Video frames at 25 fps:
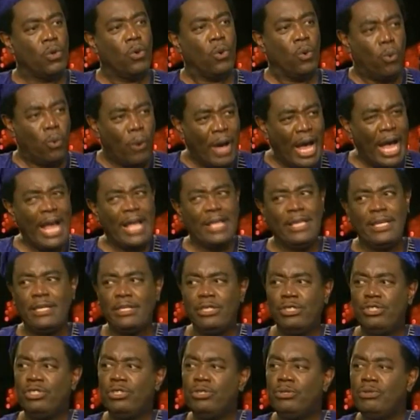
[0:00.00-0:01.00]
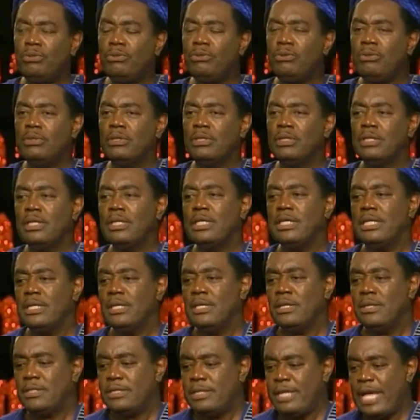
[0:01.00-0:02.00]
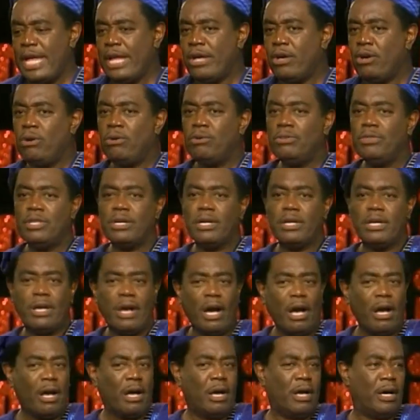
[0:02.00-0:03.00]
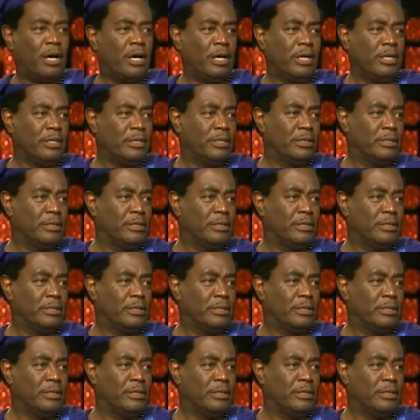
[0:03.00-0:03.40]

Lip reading: why did you take on the God